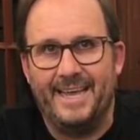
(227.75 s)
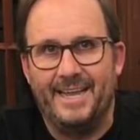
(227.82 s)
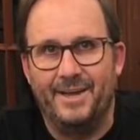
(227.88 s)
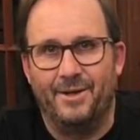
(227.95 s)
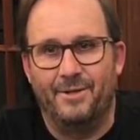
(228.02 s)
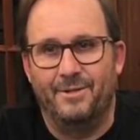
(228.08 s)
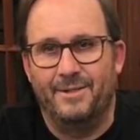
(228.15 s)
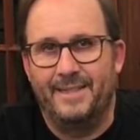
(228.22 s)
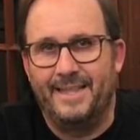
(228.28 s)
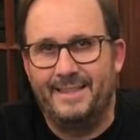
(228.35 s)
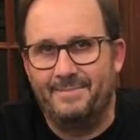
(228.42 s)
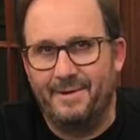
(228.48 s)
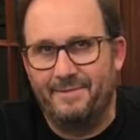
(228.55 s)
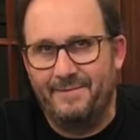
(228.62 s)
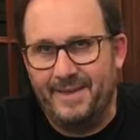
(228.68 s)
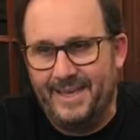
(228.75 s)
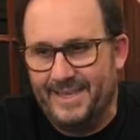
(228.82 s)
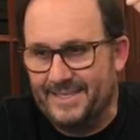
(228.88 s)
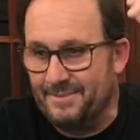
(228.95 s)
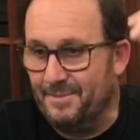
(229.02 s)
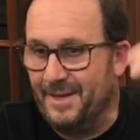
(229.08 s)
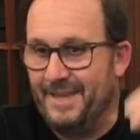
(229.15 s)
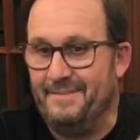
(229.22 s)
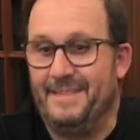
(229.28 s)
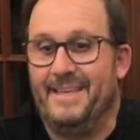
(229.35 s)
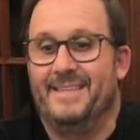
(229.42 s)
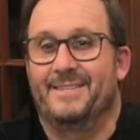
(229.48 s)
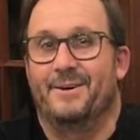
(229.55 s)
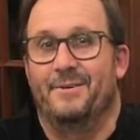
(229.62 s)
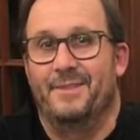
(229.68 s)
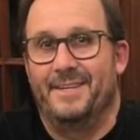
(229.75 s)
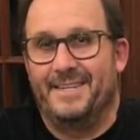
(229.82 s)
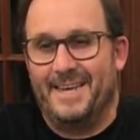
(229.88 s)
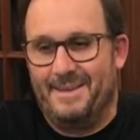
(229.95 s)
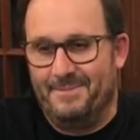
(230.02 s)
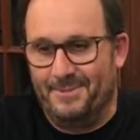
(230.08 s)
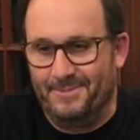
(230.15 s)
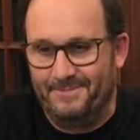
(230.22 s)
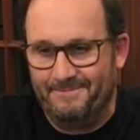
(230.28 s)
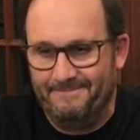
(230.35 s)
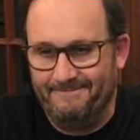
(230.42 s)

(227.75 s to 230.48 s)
and I'll click my fingers and we'll get these on the table.